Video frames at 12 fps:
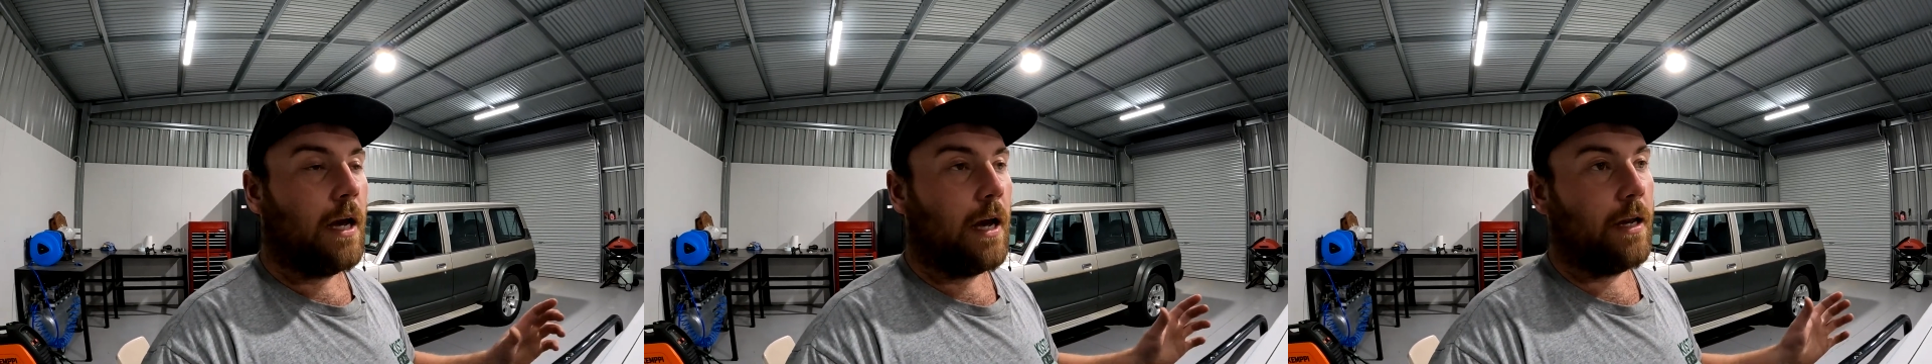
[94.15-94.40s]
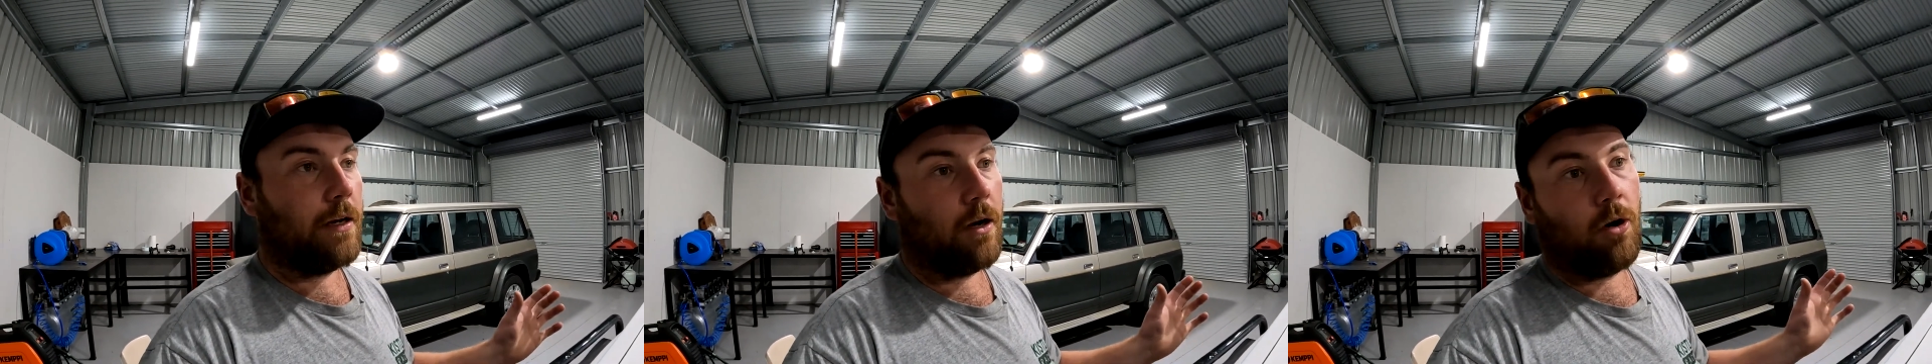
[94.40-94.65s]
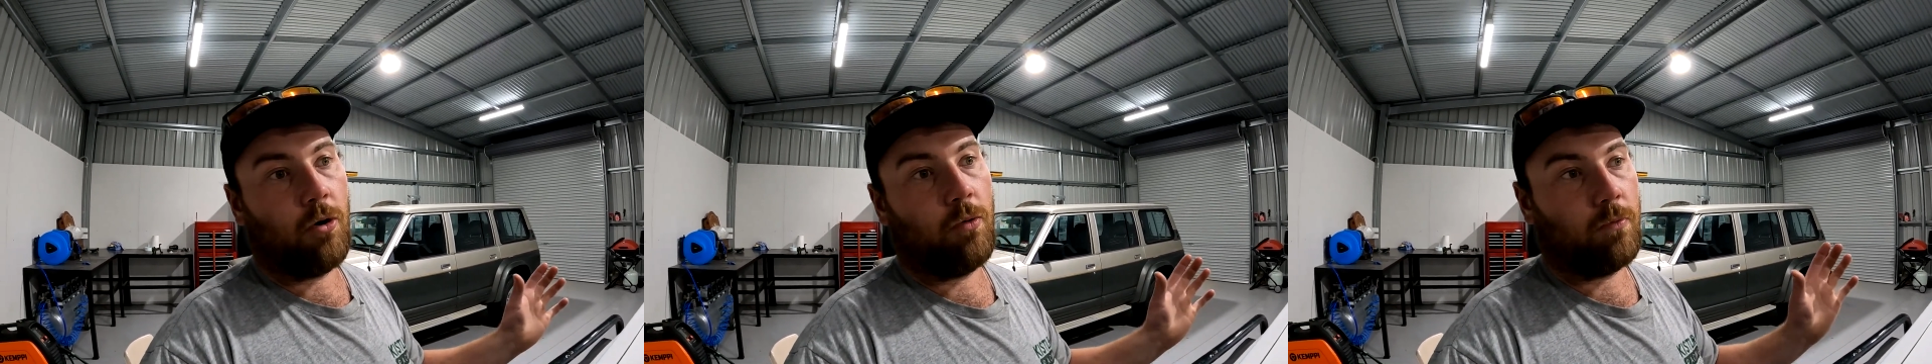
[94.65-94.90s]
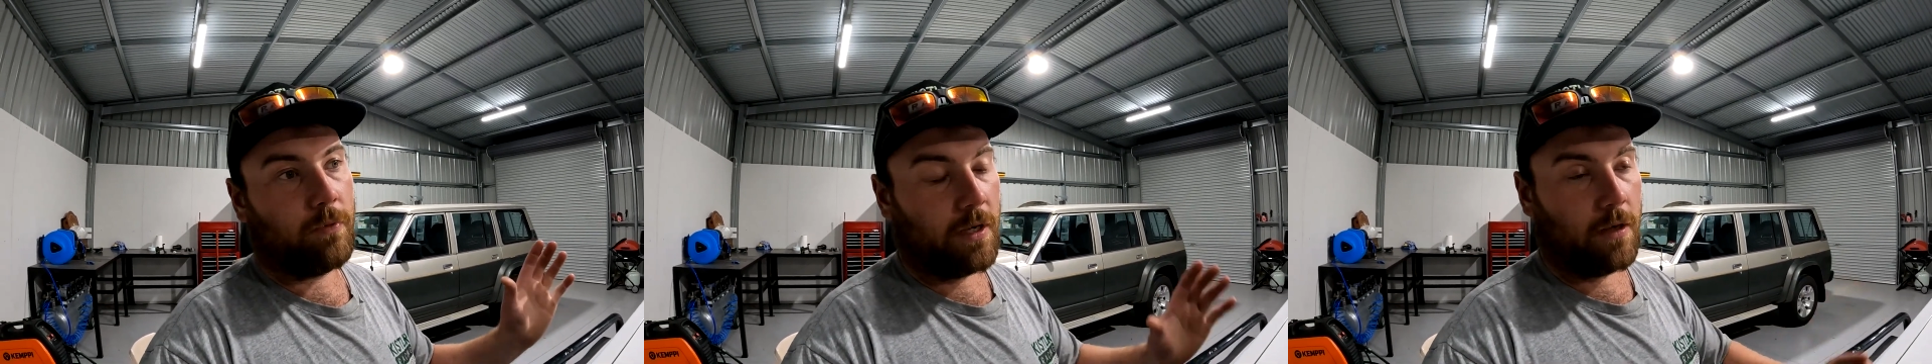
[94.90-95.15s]
And
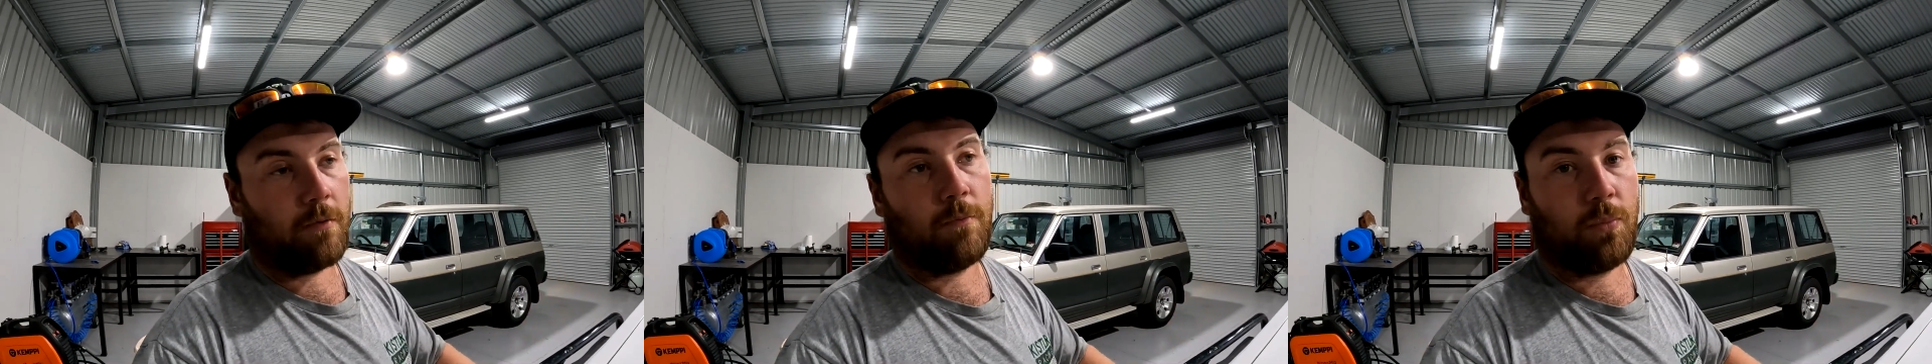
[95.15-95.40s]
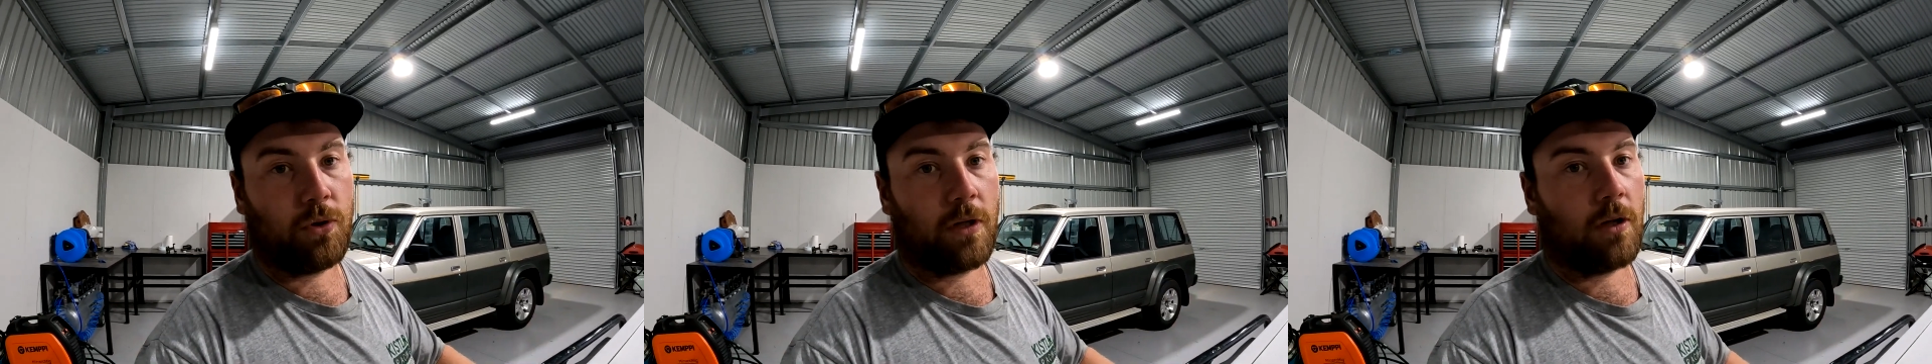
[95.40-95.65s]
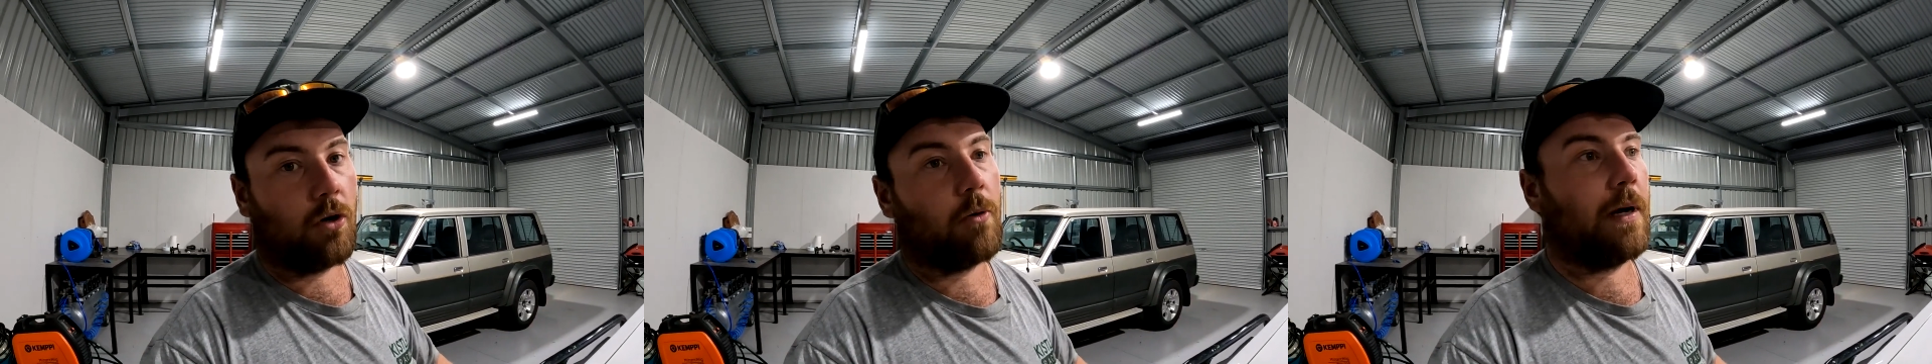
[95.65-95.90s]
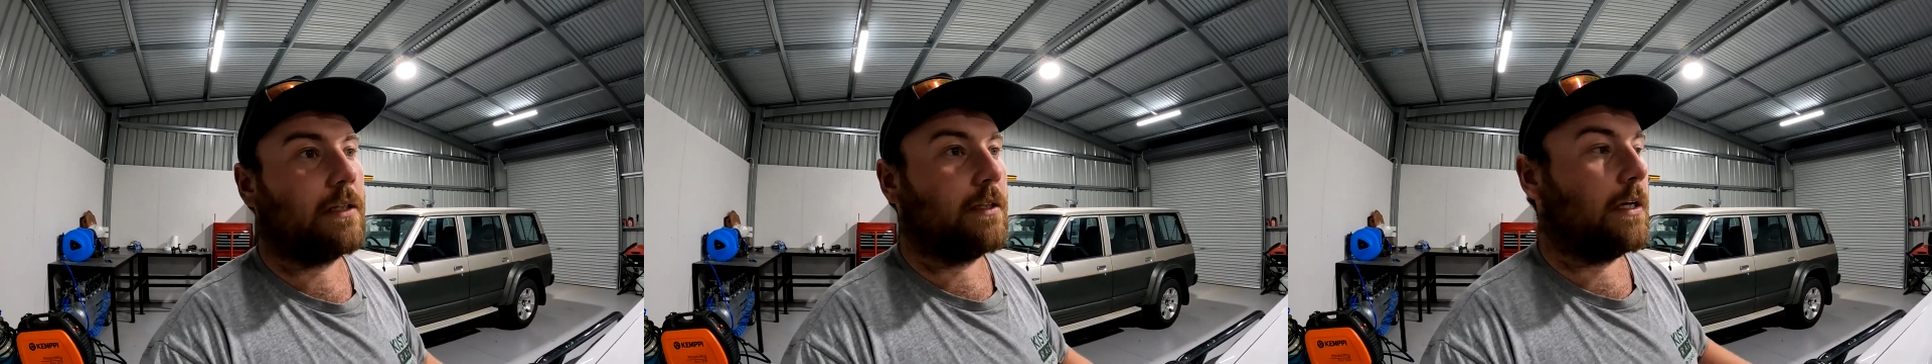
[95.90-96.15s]
I'll, put the locker
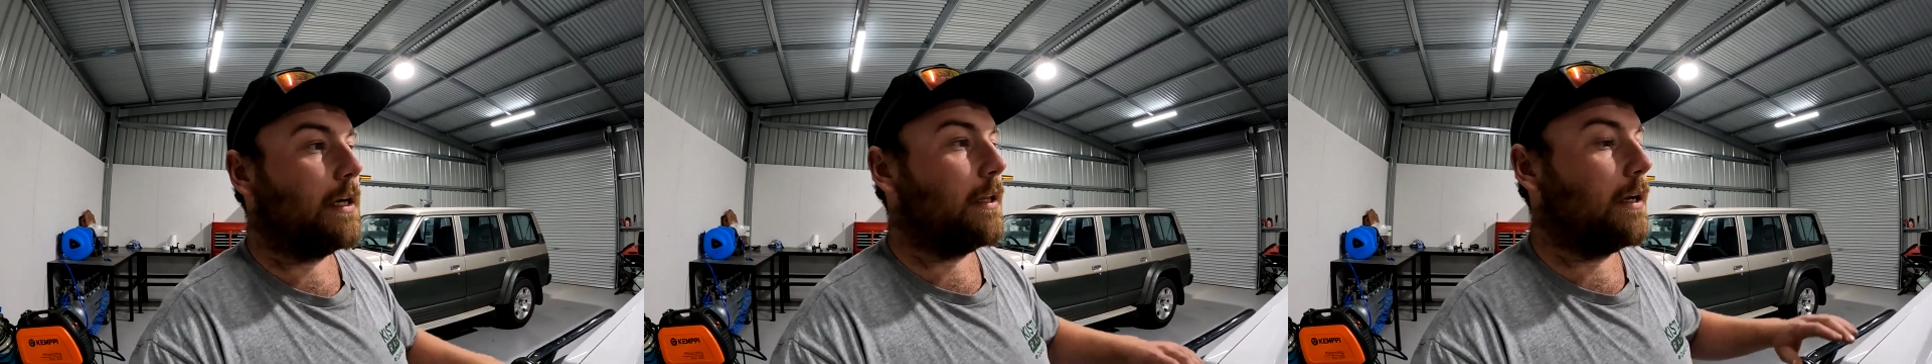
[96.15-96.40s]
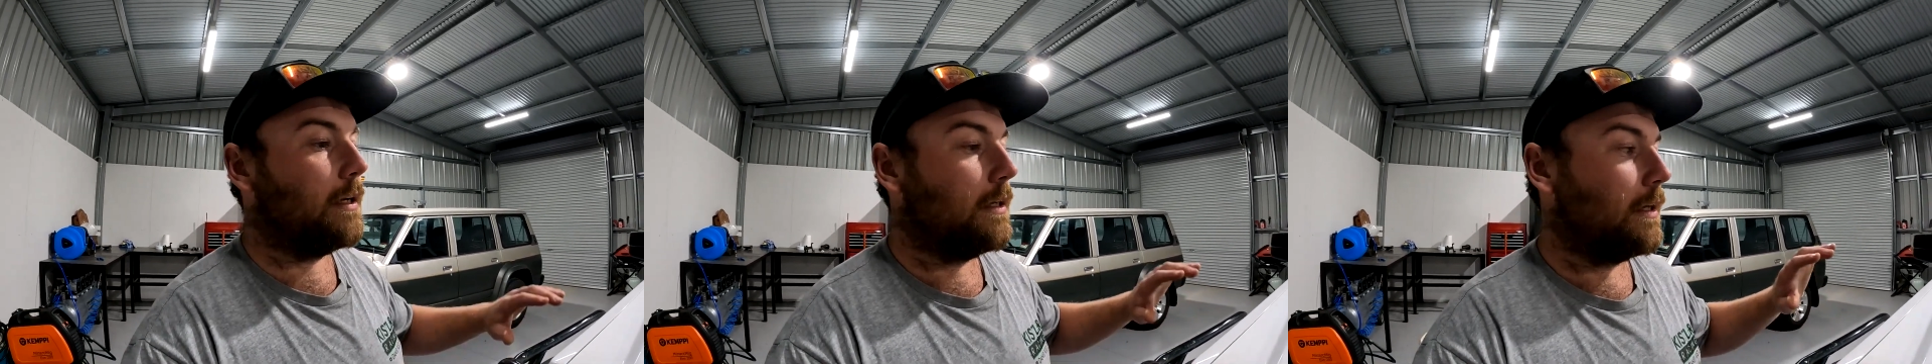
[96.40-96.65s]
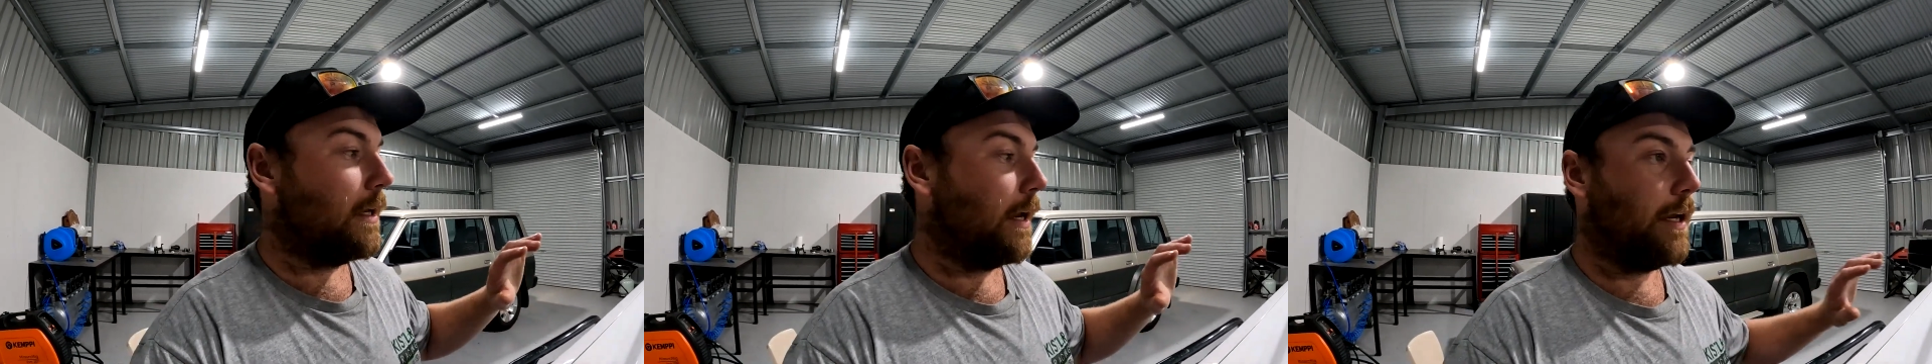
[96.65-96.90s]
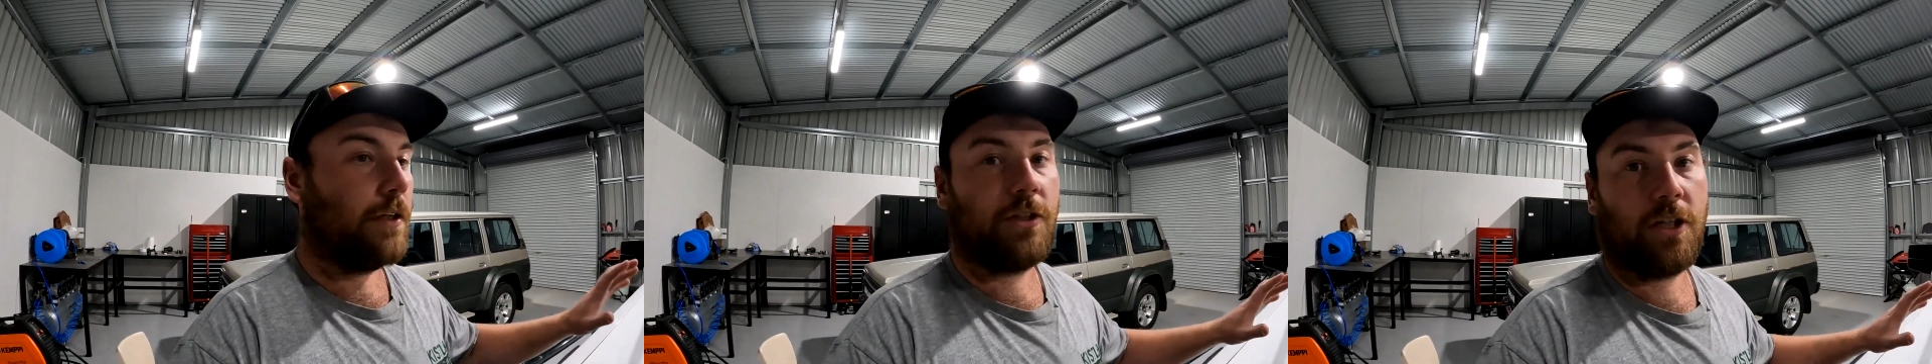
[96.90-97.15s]
back together
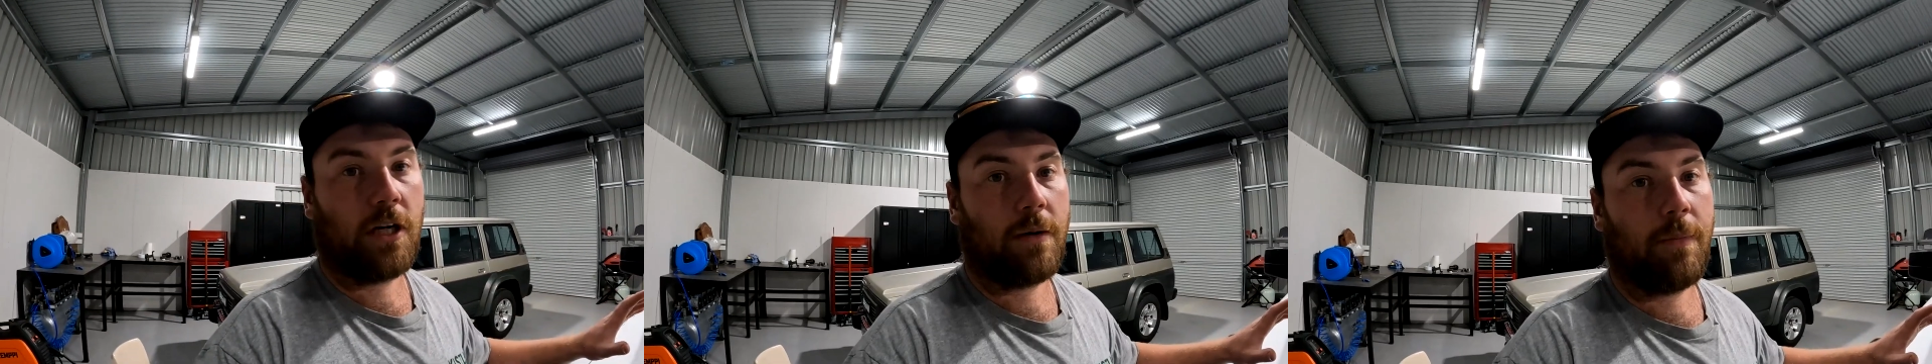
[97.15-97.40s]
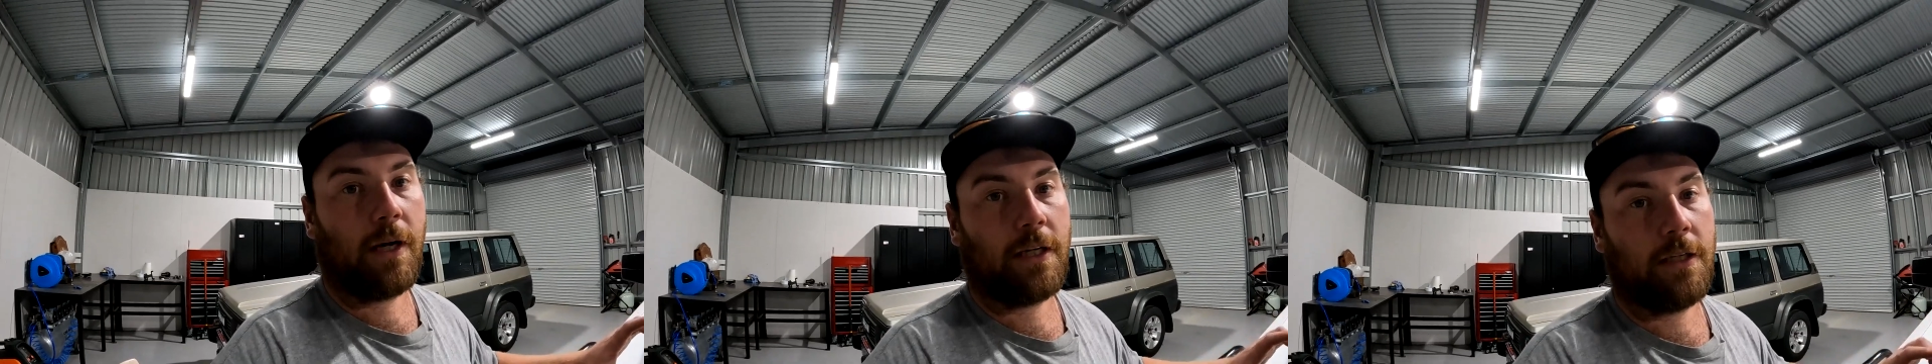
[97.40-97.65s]
and chuck it back